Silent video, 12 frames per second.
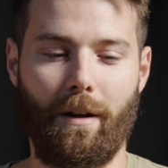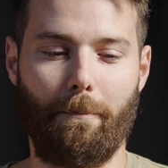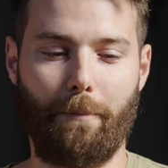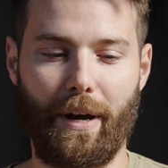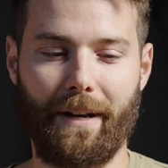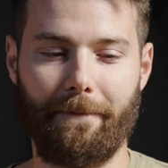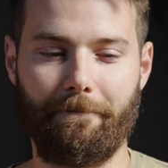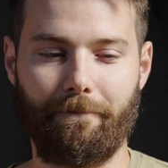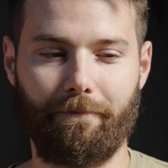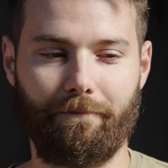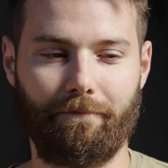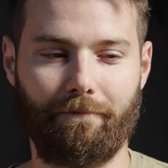But
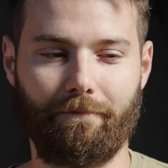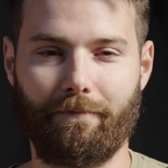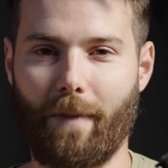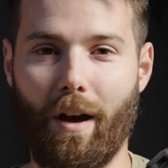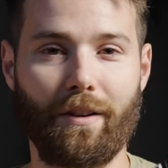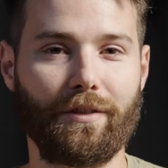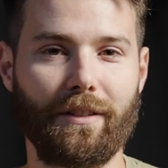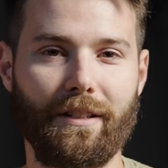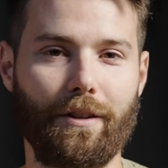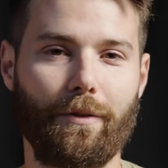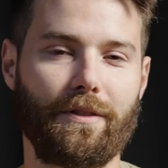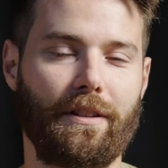honestly,
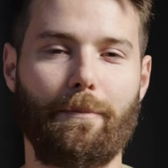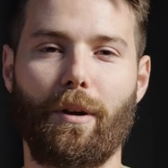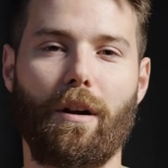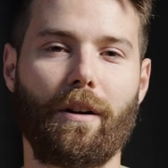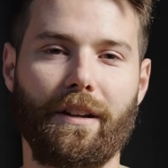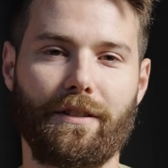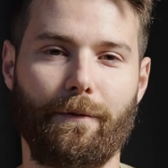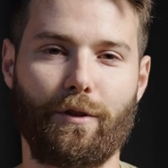don't sleep on Argus.